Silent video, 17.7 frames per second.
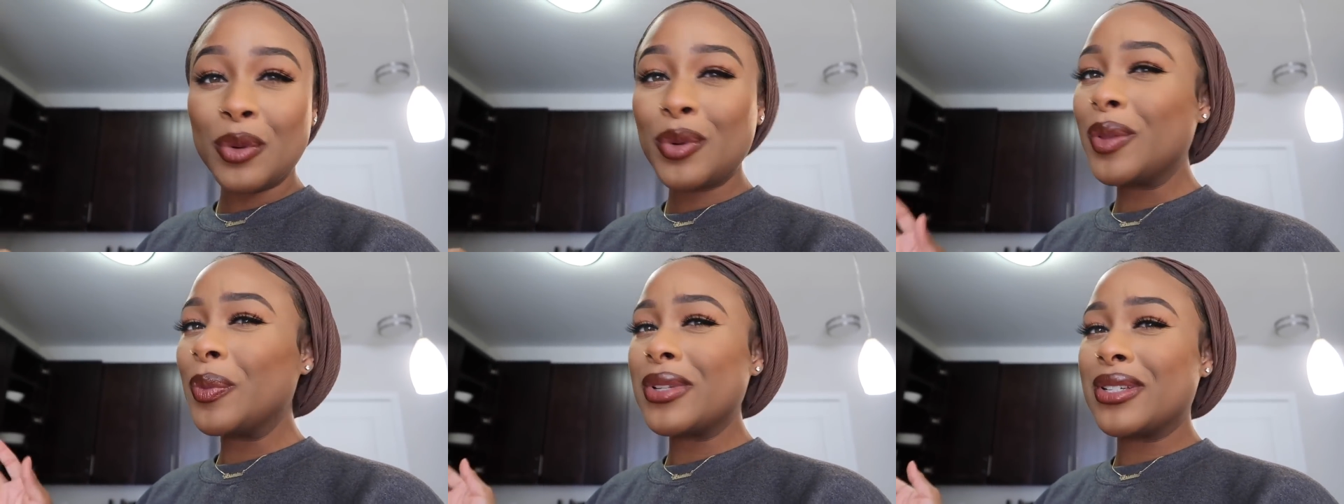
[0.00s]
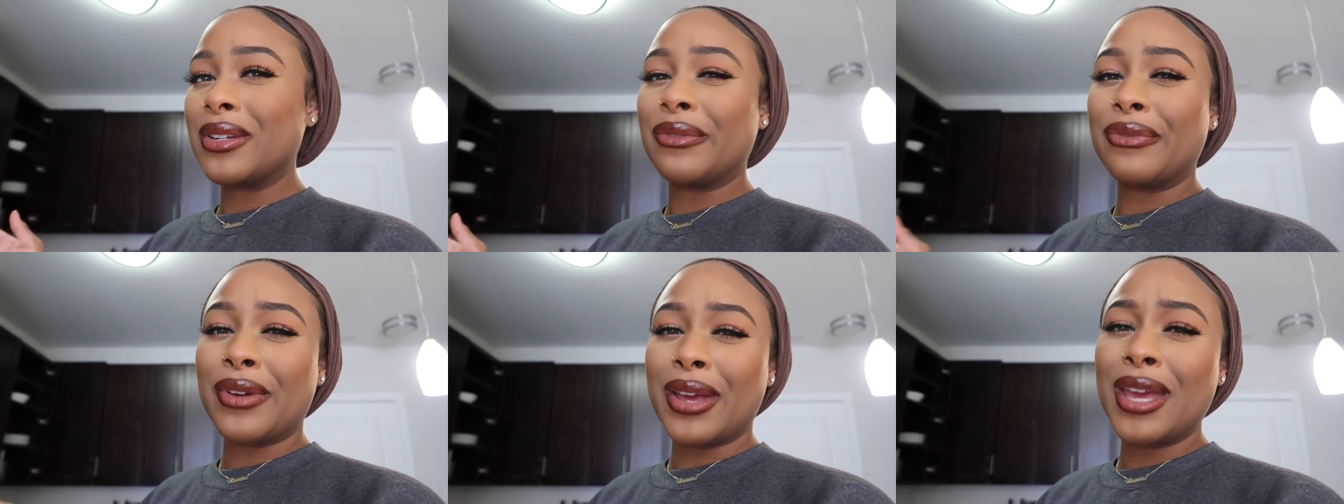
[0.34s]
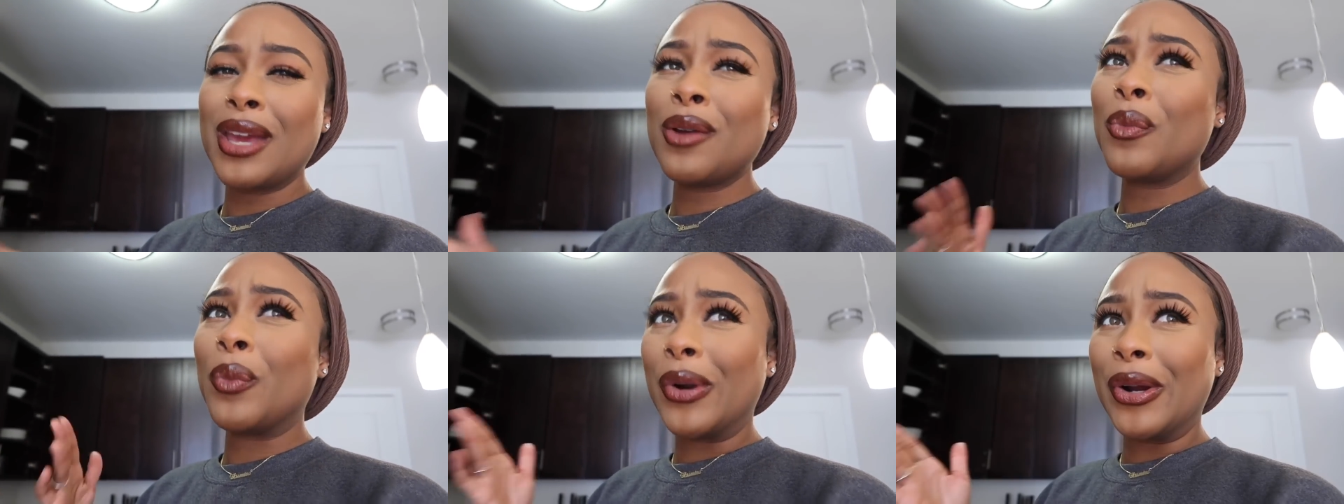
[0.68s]
Or oh, there wasn't a fit.
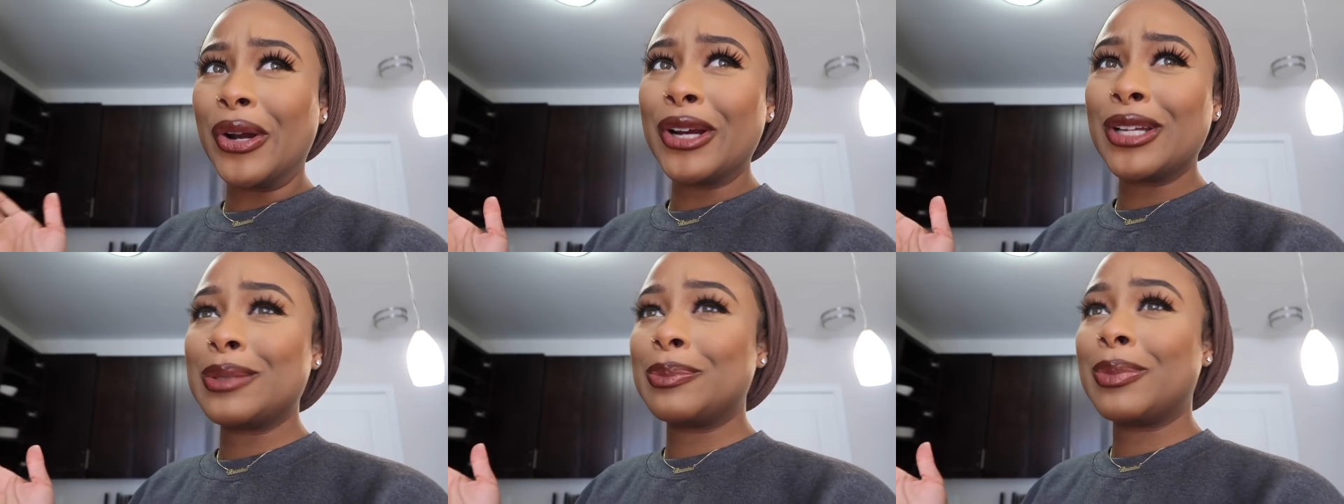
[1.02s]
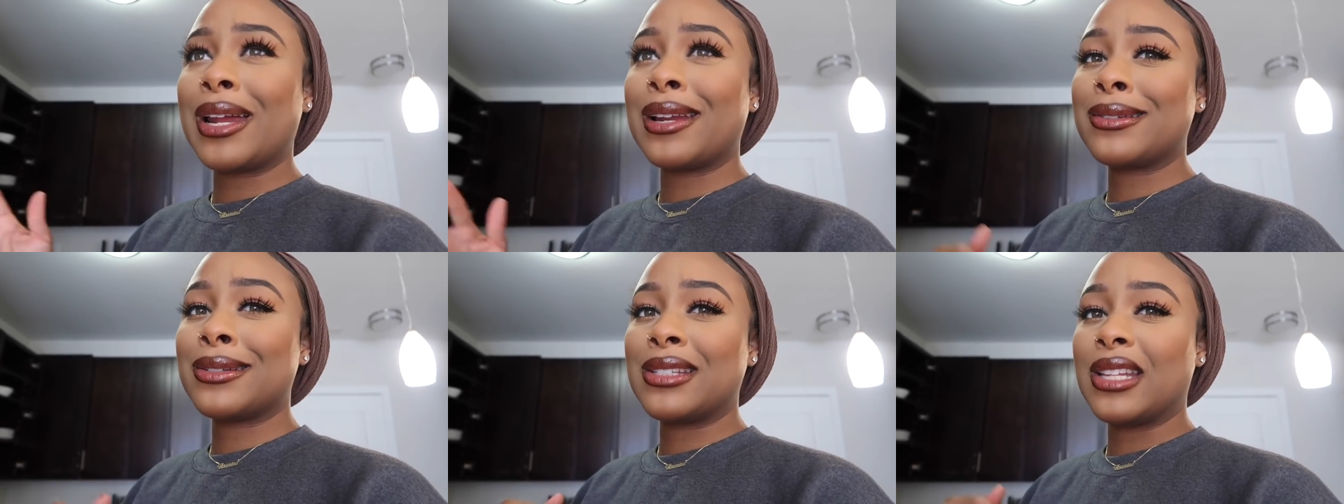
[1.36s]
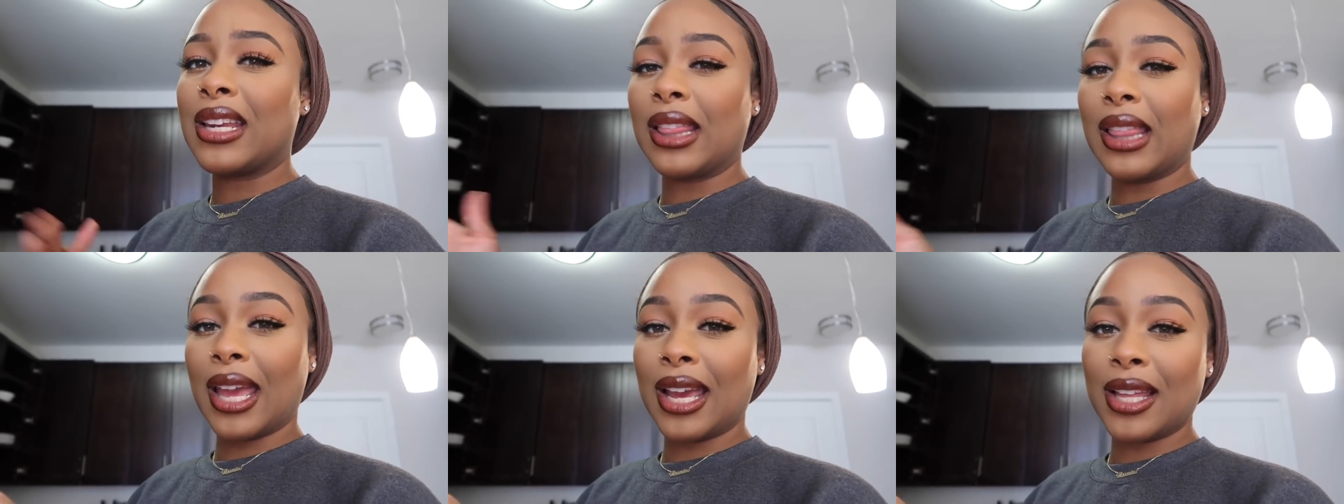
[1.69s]
It worked, but I just
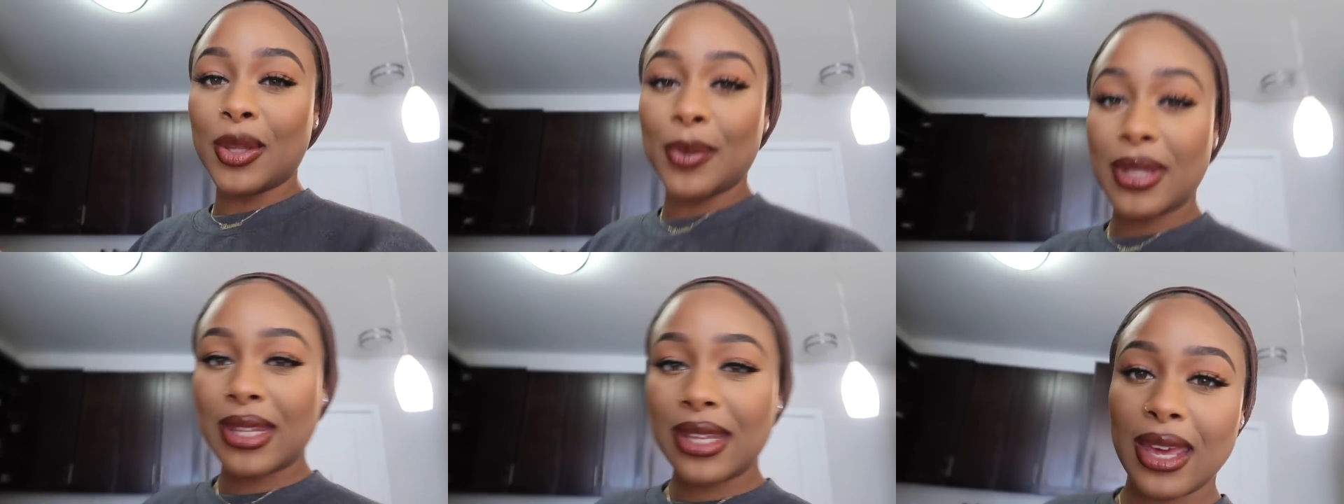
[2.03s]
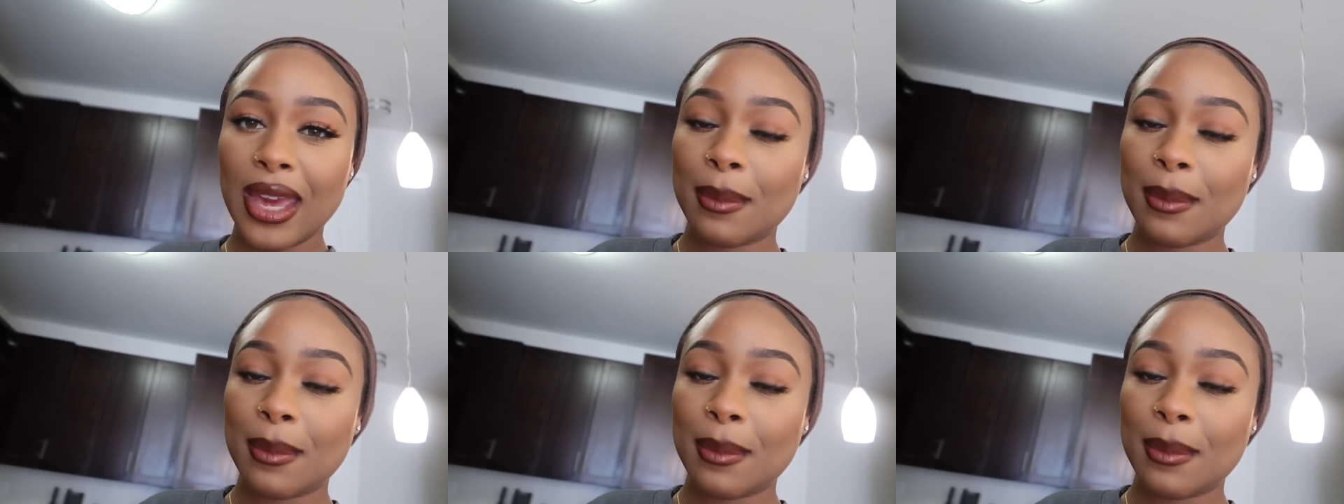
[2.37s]
didn't like the way they